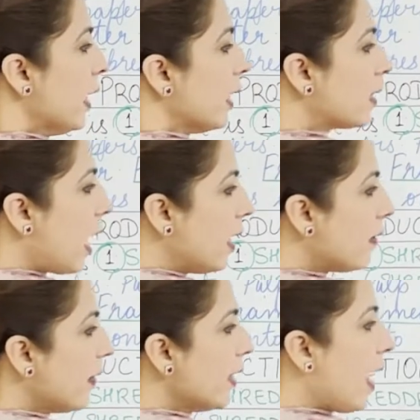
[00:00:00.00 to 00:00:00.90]

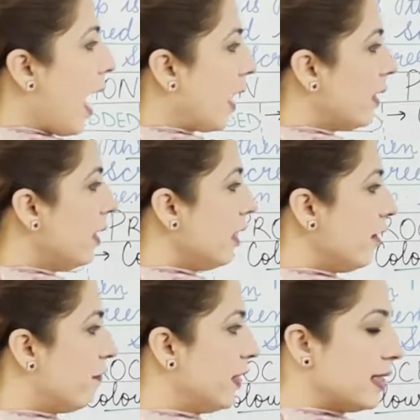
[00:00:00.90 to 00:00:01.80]
coloring added if
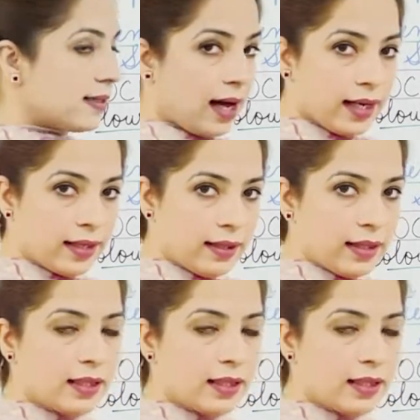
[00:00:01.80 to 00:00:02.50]
desired.